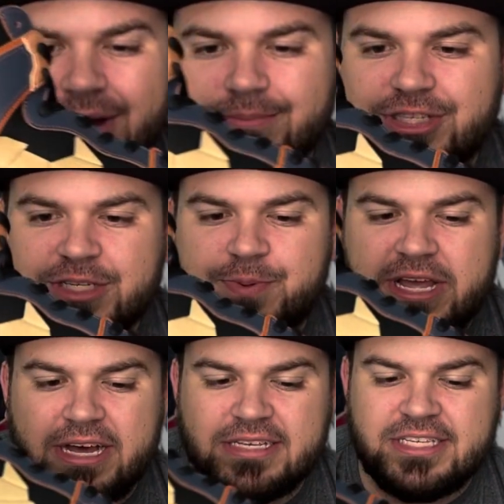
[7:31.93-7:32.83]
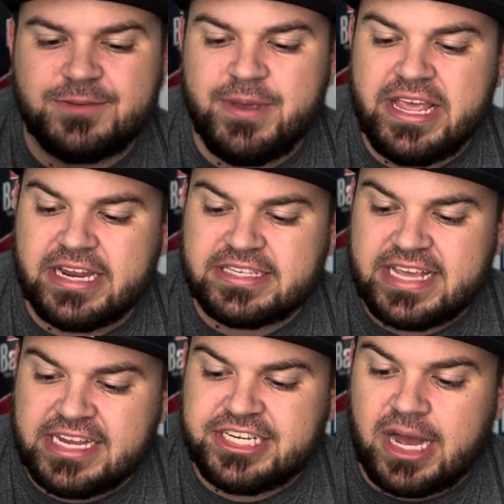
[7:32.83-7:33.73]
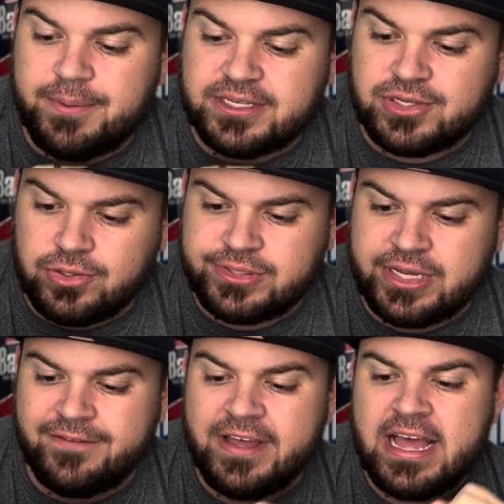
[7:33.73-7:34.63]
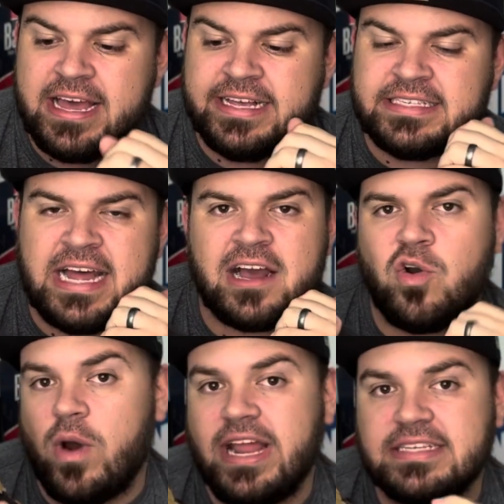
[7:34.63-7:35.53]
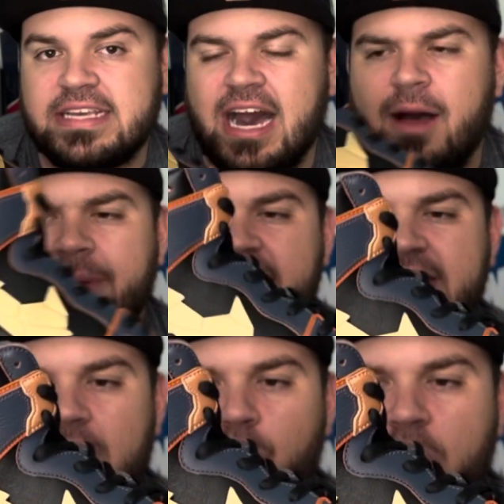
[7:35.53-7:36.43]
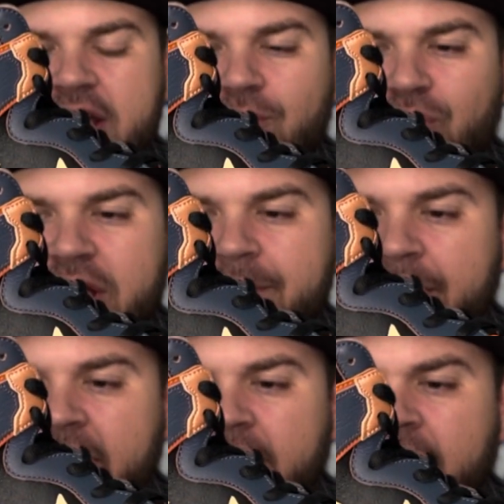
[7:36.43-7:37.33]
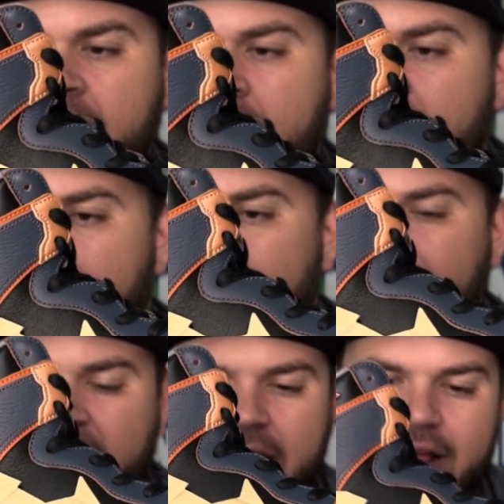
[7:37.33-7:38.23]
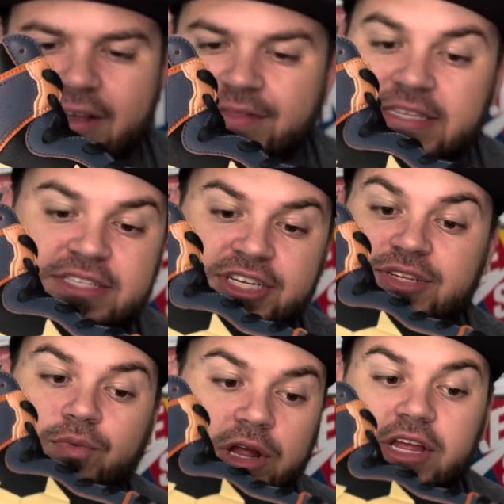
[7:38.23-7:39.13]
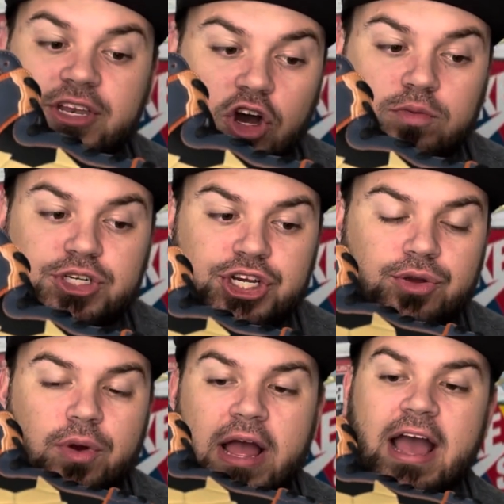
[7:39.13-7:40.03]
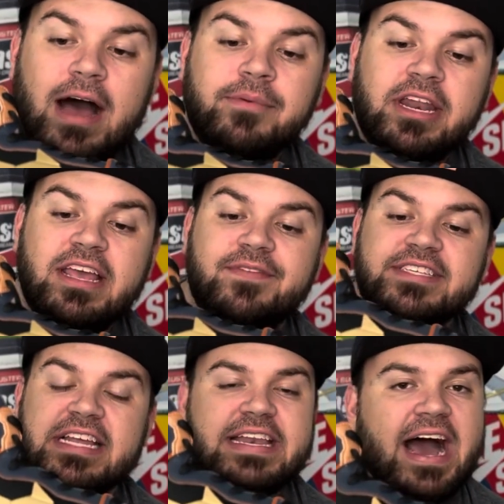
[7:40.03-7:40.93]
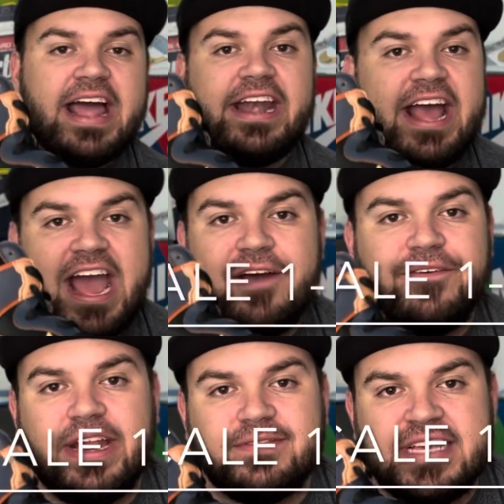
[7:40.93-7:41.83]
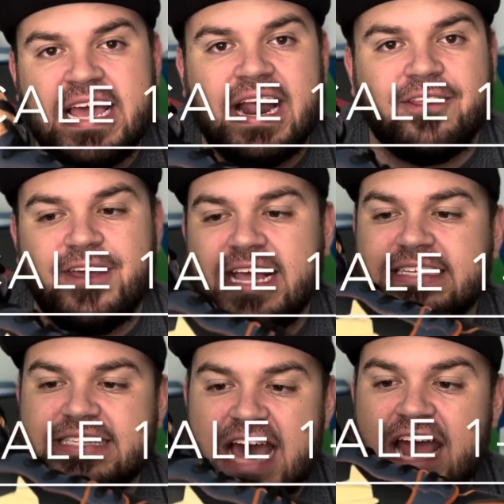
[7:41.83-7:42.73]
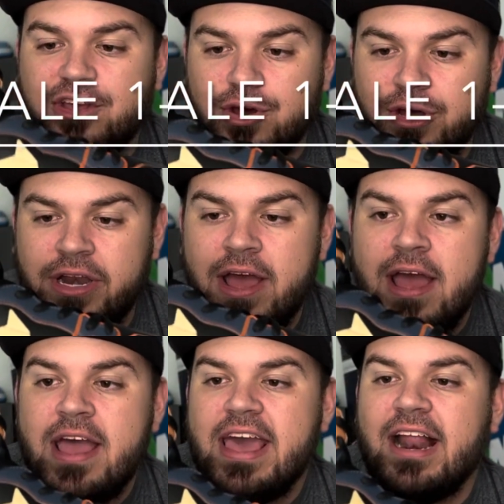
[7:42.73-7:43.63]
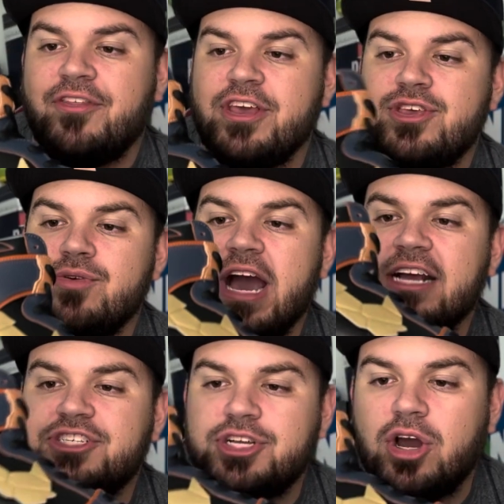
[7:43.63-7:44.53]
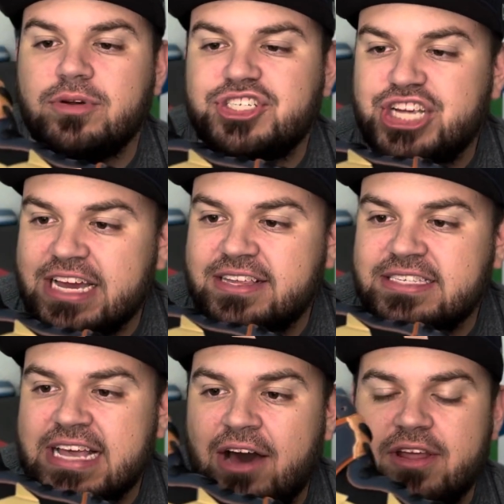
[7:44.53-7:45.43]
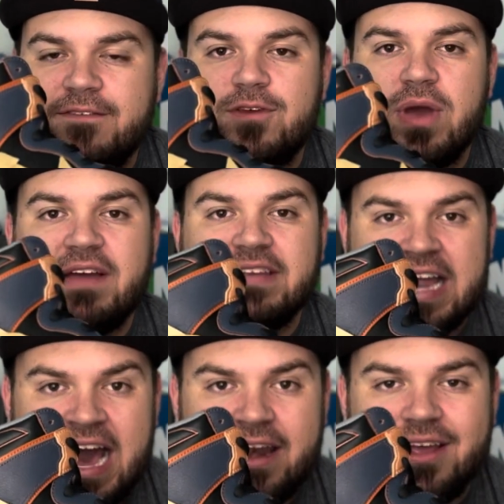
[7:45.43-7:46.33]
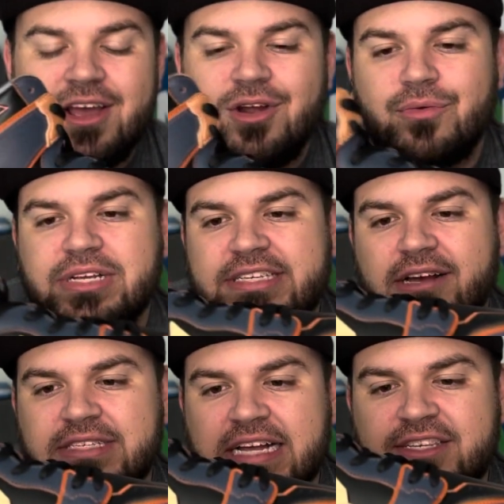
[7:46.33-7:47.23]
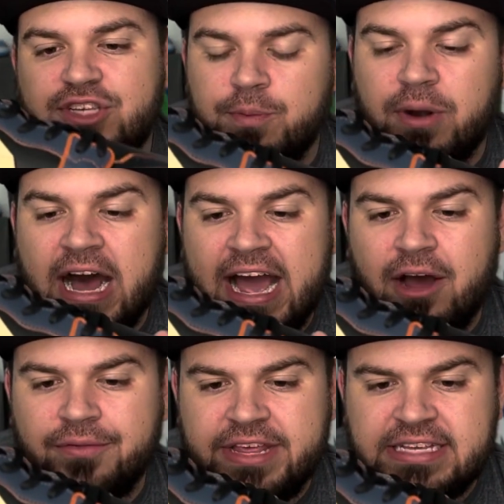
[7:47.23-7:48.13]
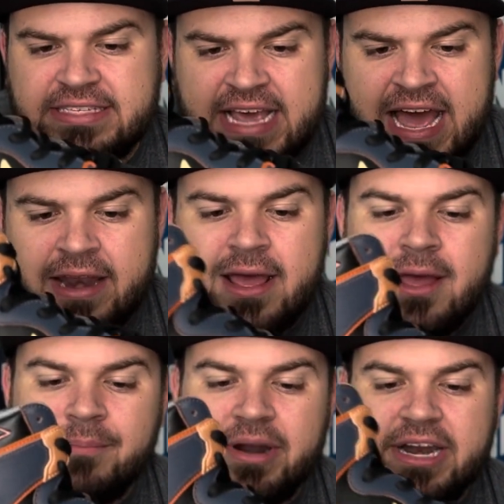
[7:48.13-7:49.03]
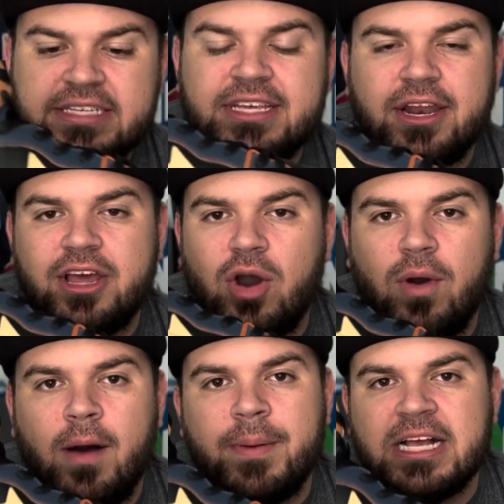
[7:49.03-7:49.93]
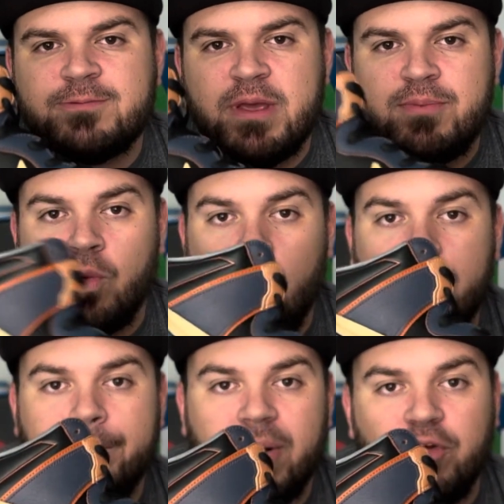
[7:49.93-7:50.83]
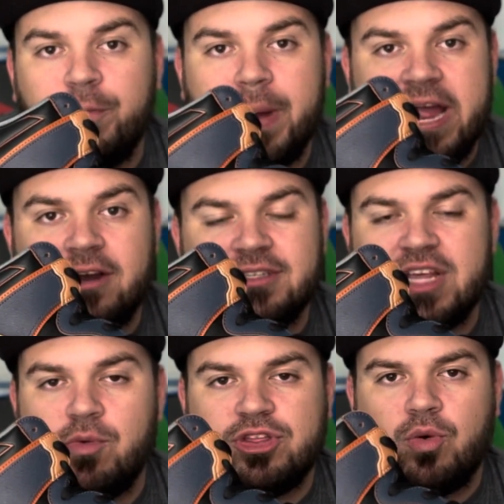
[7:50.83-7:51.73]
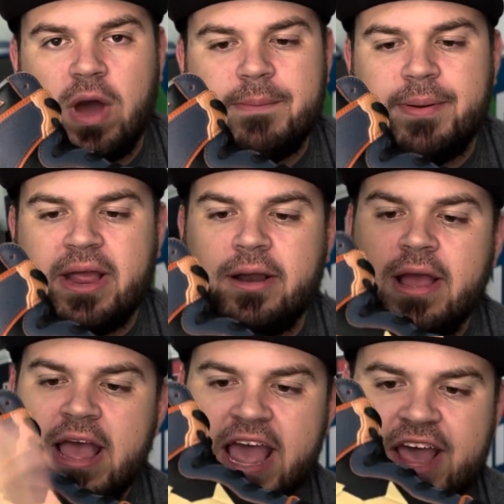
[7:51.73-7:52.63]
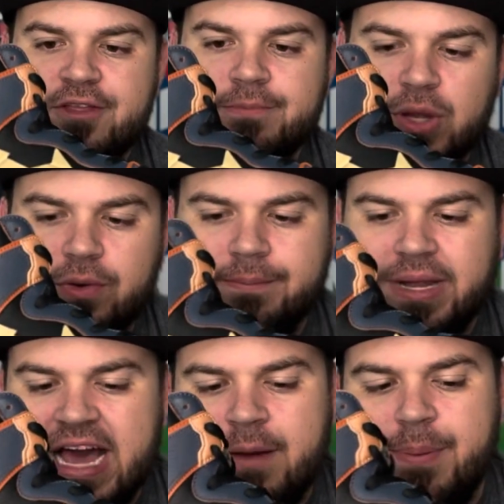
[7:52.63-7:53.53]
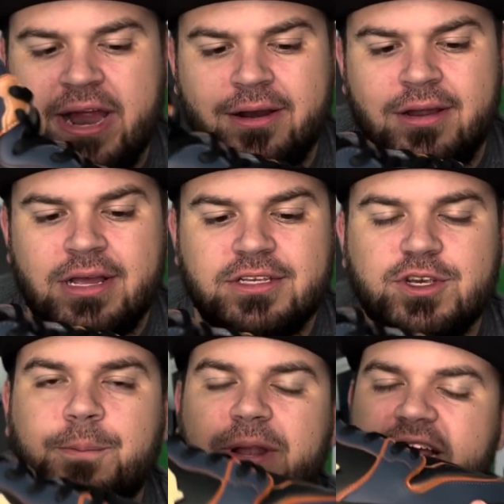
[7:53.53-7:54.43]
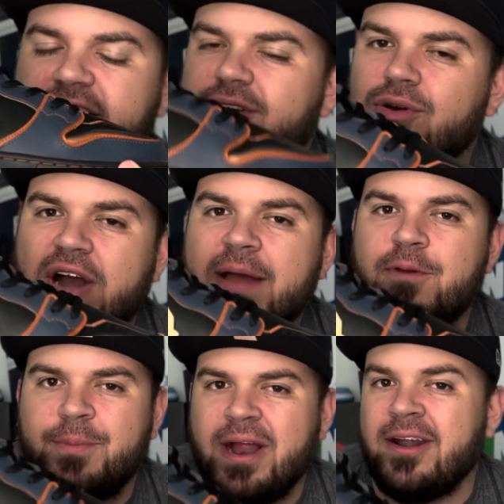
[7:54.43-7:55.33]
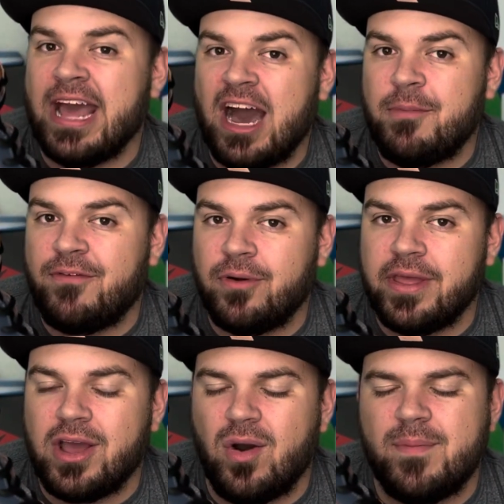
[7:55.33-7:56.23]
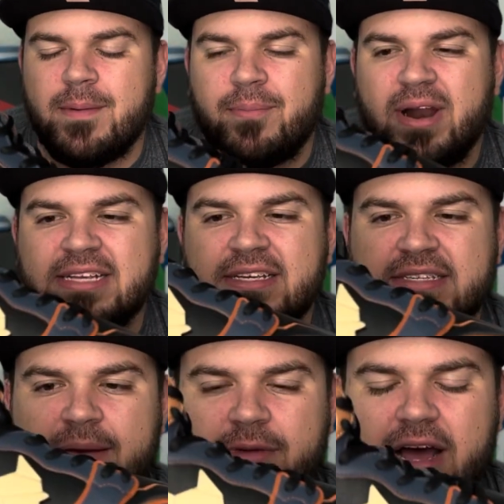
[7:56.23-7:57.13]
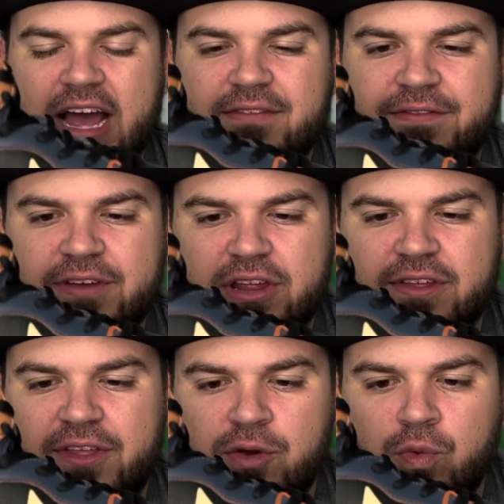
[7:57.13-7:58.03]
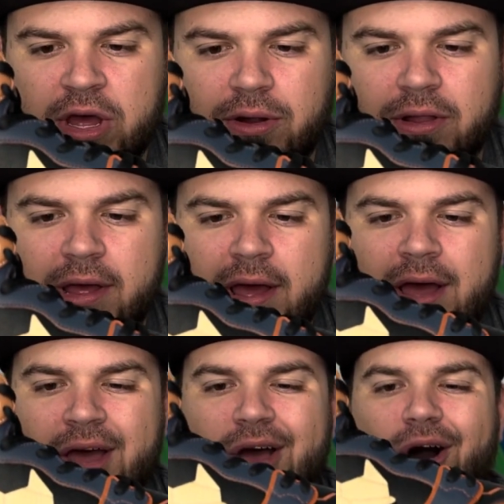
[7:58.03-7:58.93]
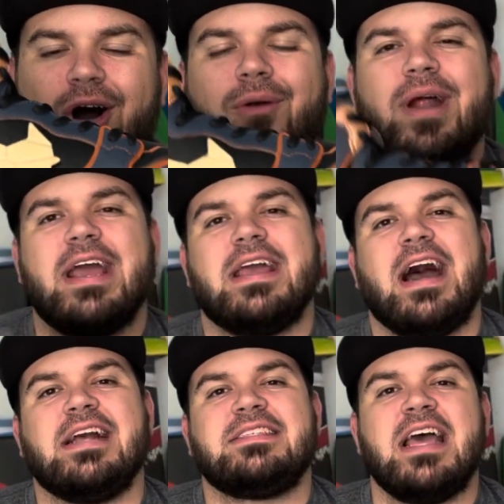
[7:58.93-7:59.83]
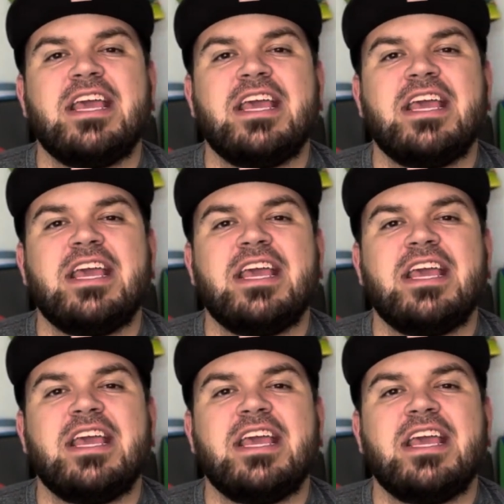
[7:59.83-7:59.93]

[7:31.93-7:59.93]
Just because this being a skate shop exclusive is not quite as common as that white and red pair, but this is just a really dope shoe. I'm going to give this a 9.5 out of 10. I think it's that good, and I think you guys should go and check this out if you have not. Resale is not super high on these yet, but it is going to go up as people want both pairs. They want the white pair and the blue and black pair. So please go grab your pair now before they go up in price, because I have a feeling that they will. All right, guys, thank